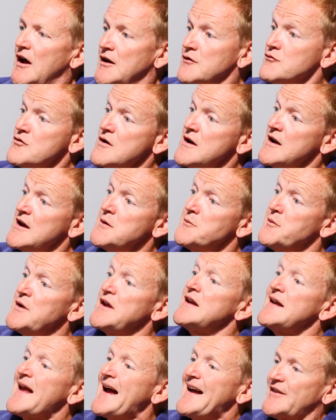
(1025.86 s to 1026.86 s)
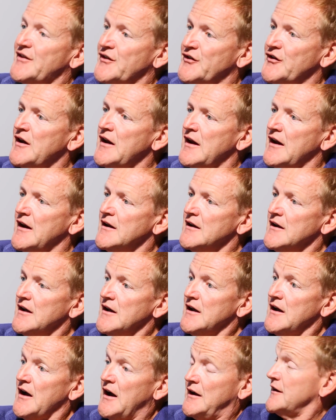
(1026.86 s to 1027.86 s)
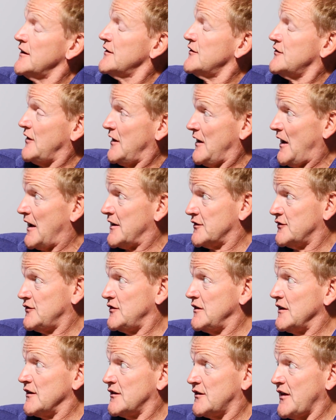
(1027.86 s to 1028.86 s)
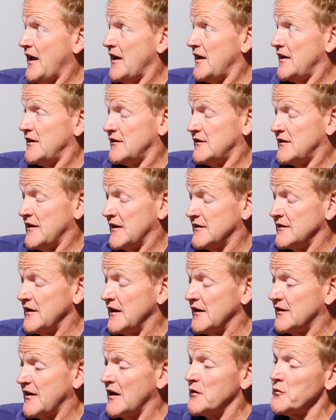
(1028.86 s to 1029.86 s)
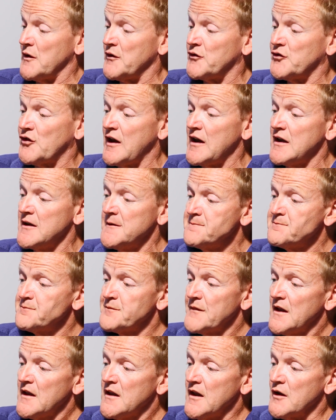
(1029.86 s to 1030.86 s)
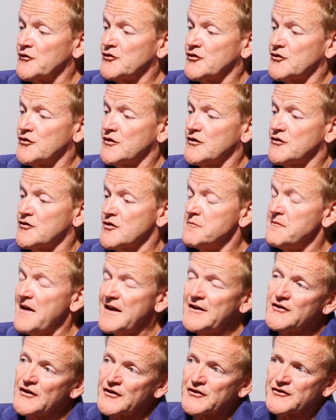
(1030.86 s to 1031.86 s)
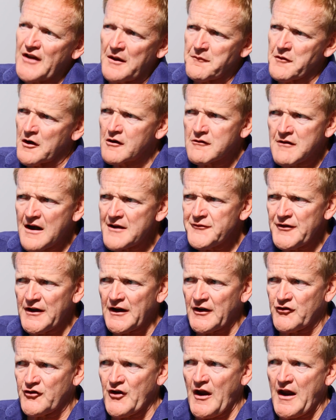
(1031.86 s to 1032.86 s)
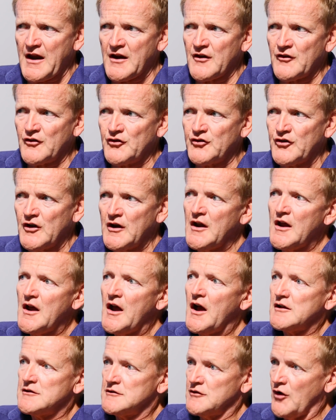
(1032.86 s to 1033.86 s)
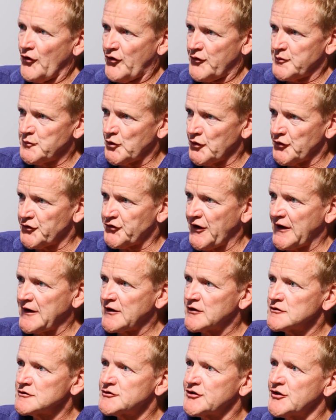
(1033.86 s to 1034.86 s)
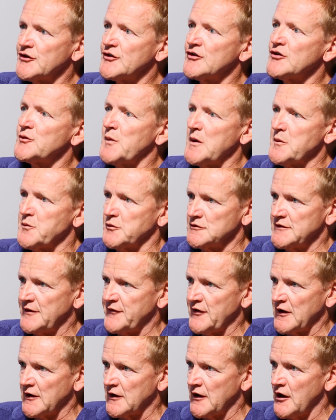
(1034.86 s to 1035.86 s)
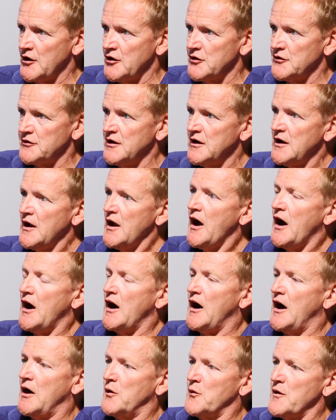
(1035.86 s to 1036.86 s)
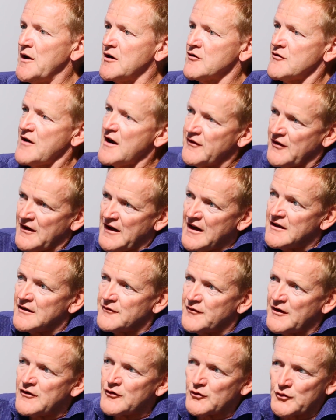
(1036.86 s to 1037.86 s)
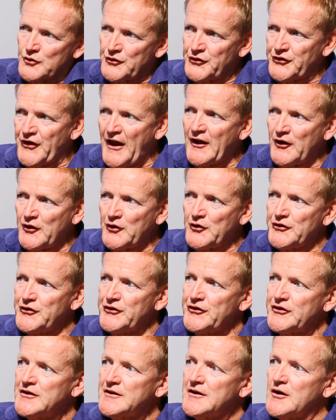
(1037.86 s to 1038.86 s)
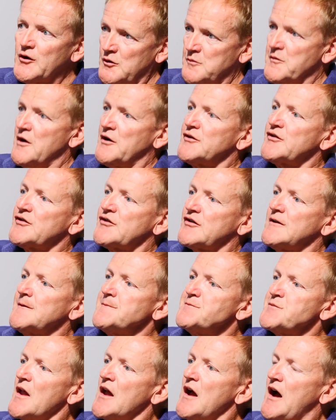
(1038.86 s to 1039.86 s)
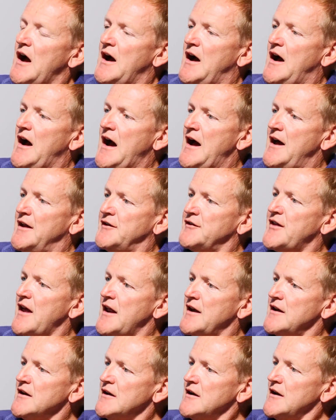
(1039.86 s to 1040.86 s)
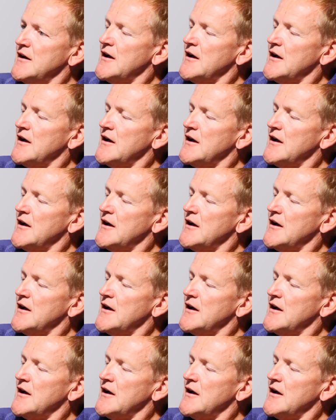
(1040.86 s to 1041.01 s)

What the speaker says: and really being at sea. And as Jasneet said, we've seen tremendous demographic change, lots more singletons, people living alone. We're creating individual cells, almost. And then